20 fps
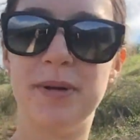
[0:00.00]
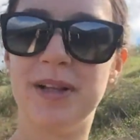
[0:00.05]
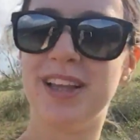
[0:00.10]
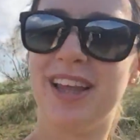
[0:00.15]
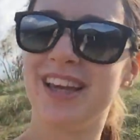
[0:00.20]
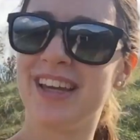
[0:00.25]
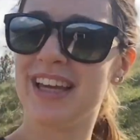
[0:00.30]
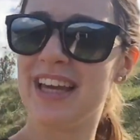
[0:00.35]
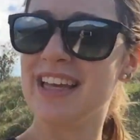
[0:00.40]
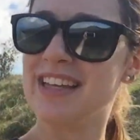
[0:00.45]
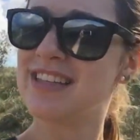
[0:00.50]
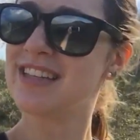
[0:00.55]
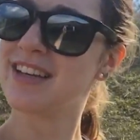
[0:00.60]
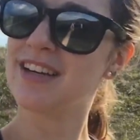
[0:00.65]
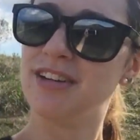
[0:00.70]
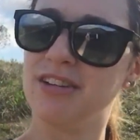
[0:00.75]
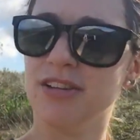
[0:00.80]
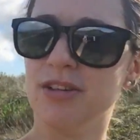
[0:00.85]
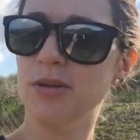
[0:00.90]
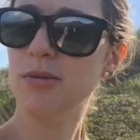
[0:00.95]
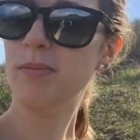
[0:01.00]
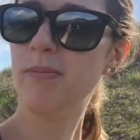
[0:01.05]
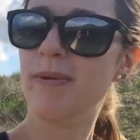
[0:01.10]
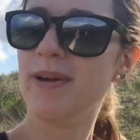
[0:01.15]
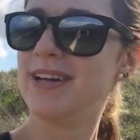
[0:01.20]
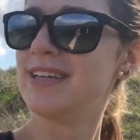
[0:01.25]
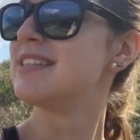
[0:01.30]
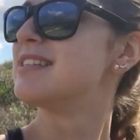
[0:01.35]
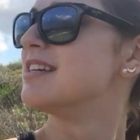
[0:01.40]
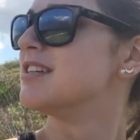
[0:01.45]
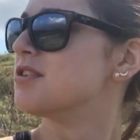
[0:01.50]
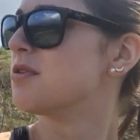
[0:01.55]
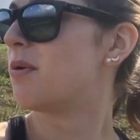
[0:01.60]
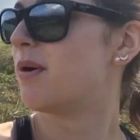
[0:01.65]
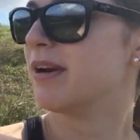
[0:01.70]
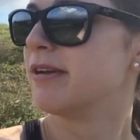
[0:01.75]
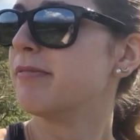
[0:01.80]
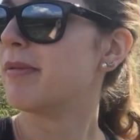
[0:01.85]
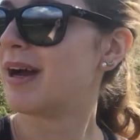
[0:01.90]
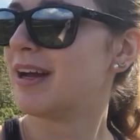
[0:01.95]
but, like, is it a loop? Is it
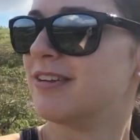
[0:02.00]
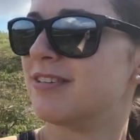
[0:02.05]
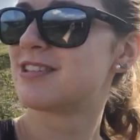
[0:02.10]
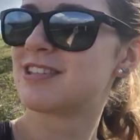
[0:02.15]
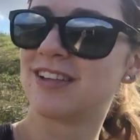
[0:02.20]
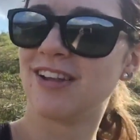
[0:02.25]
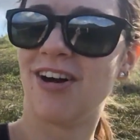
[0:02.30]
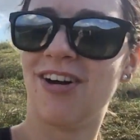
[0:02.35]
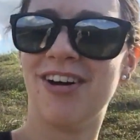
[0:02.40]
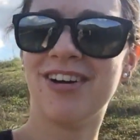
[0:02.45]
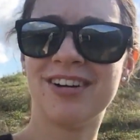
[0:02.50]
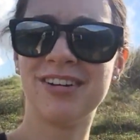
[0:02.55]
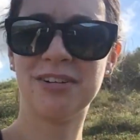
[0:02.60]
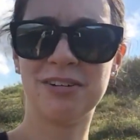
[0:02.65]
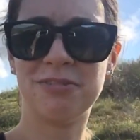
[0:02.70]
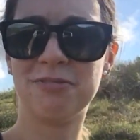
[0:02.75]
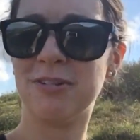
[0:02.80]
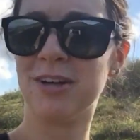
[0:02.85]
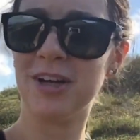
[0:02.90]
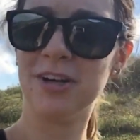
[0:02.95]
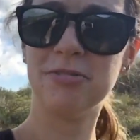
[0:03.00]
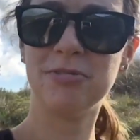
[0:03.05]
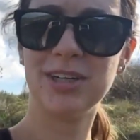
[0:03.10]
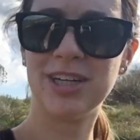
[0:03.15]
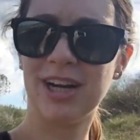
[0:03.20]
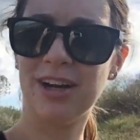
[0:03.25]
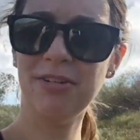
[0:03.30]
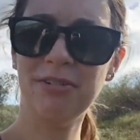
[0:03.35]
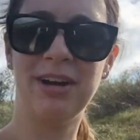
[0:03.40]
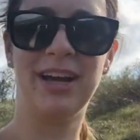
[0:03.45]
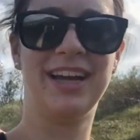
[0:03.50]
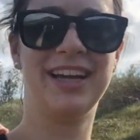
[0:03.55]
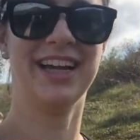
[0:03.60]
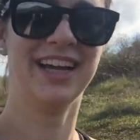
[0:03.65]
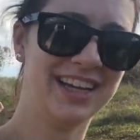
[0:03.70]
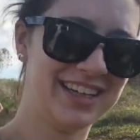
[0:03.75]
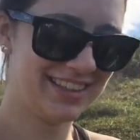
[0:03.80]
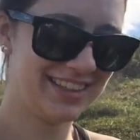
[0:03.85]
20 miles long? Where are we going?